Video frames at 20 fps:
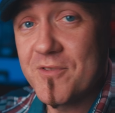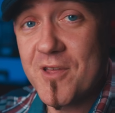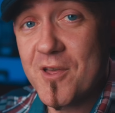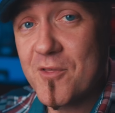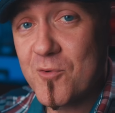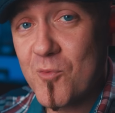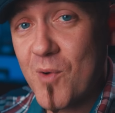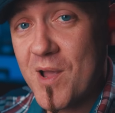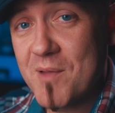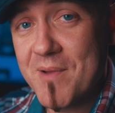of the
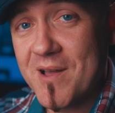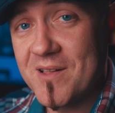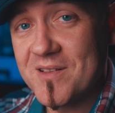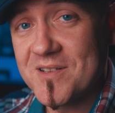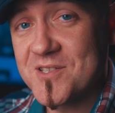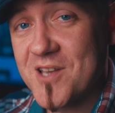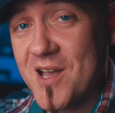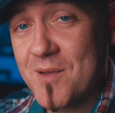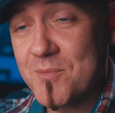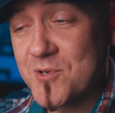other white
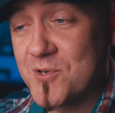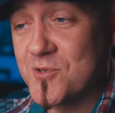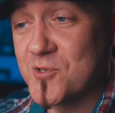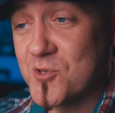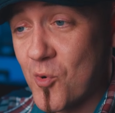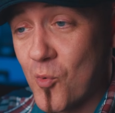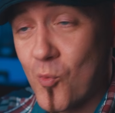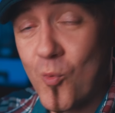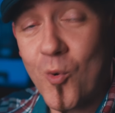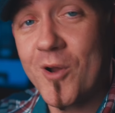balance
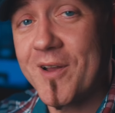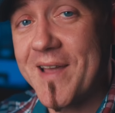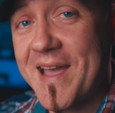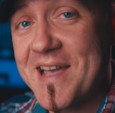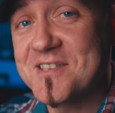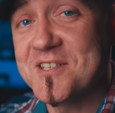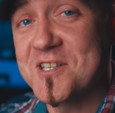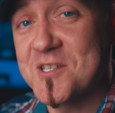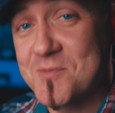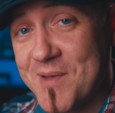options work
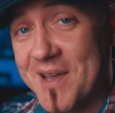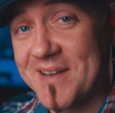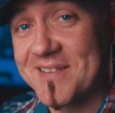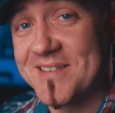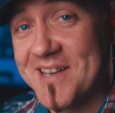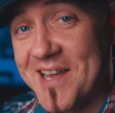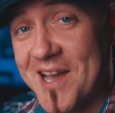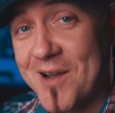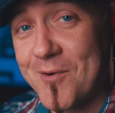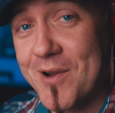as
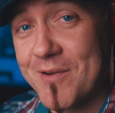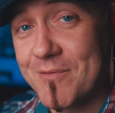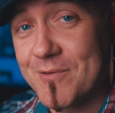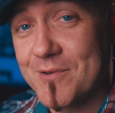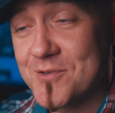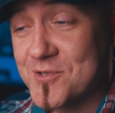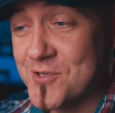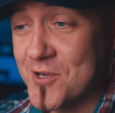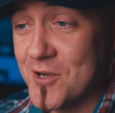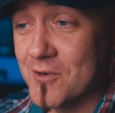expected,
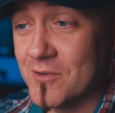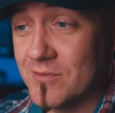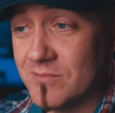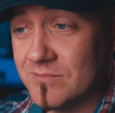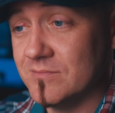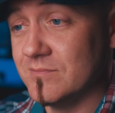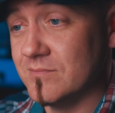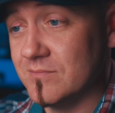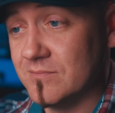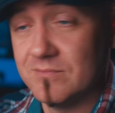however, so
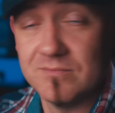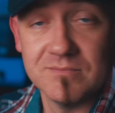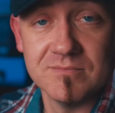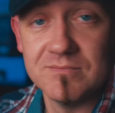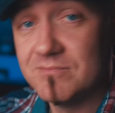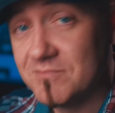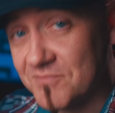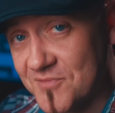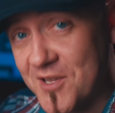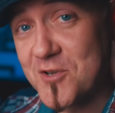
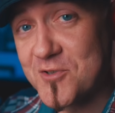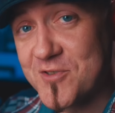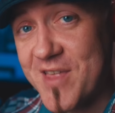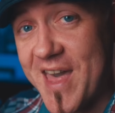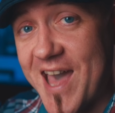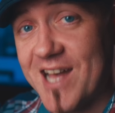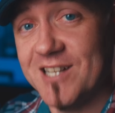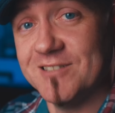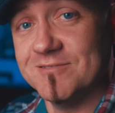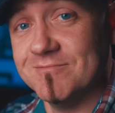there's that.